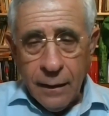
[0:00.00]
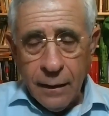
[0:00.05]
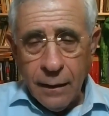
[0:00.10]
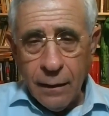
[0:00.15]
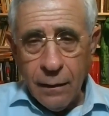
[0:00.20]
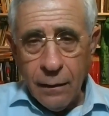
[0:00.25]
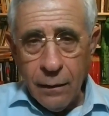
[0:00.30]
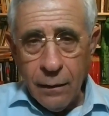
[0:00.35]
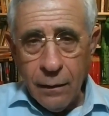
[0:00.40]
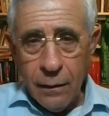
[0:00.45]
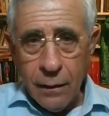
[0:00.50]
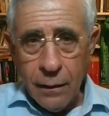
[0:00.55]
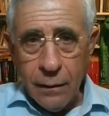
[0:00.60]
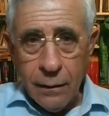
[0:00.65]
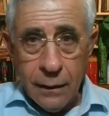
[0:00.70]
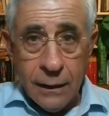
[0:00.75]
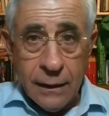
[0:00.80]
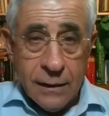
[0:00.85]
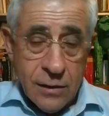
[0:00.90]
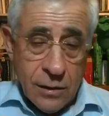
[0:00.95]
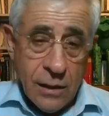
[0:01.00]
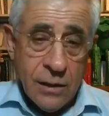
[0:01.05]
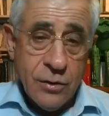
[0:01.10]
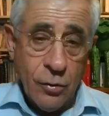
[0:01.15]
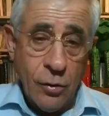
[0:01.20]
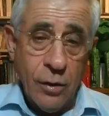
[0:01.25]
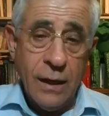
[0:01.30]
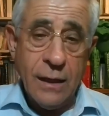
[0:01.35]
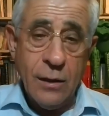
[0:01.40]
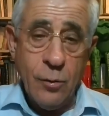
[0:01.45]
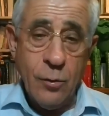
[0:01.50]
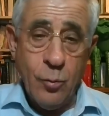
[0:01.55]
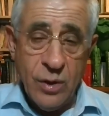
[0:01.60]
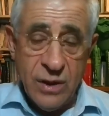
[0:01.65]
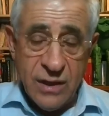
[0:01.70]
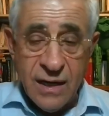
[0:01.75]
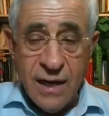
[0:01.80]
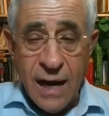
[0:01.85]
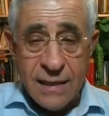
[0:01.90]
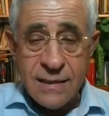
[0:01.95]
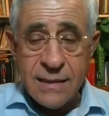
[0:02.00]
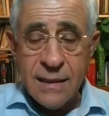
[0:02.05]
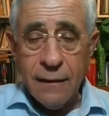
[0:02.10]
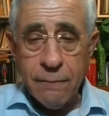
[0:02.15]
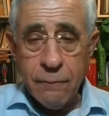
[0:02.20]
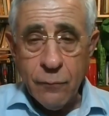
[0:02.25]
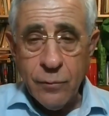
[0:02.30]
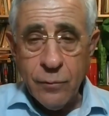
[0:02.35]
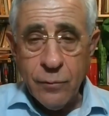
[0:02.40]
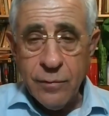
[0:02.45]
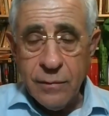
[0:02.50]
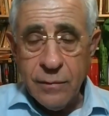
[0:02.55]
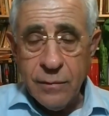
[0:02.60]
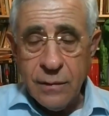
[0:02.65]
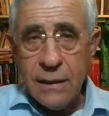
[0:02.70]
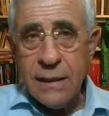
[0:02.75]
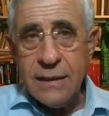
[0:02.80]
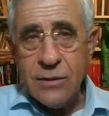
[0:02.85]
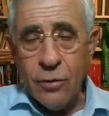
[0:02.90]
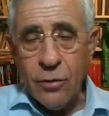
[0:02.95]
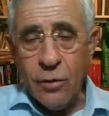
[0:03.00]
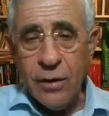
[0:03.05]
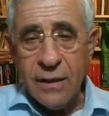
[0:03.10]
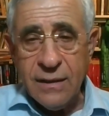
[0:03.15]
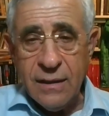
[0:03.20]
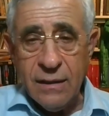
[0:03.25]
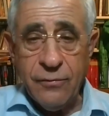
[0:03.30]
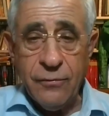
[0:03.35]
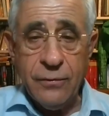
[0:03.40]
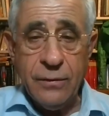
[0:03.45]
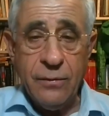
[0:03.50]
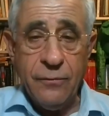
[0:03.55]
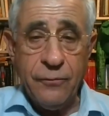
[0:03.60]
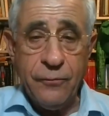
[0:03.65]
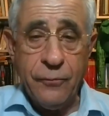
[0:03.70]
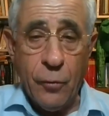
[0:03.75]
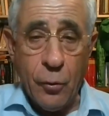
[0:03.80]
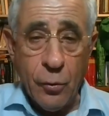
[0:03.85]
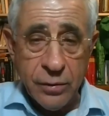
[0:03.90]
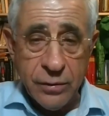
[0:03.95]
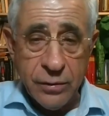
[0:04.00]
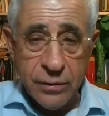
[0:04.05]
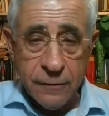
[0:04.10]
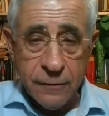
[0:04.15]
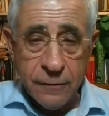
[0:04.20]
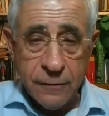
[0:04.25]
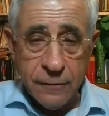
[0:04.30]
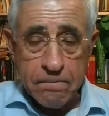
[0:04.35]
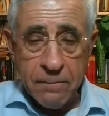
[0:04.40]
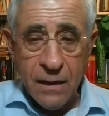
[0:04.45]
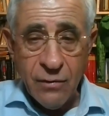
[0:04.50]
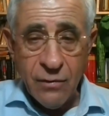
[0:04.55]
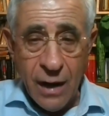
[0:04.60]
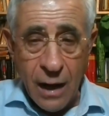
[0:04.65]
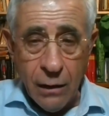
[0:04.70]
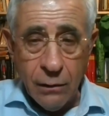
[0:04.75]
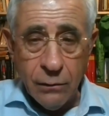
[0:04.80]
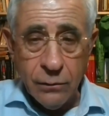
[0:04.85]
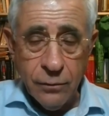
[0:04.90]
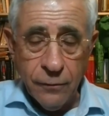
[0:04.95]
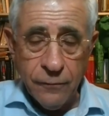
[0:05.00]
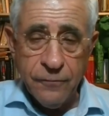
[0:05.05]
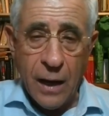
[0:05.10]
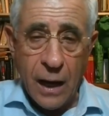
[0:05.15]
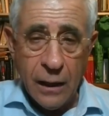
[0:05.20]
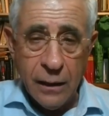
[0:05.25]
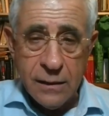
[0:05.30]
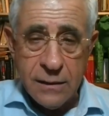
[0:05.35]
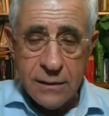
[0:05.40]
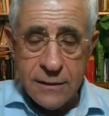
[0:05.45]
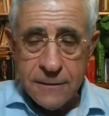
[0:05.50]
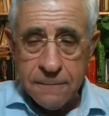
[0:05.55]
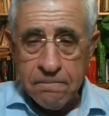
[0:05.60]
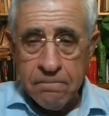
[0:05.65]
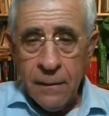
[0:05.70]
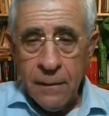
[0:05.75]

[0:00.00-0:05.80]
it's already with Gaza, it's already the fourth round of violence.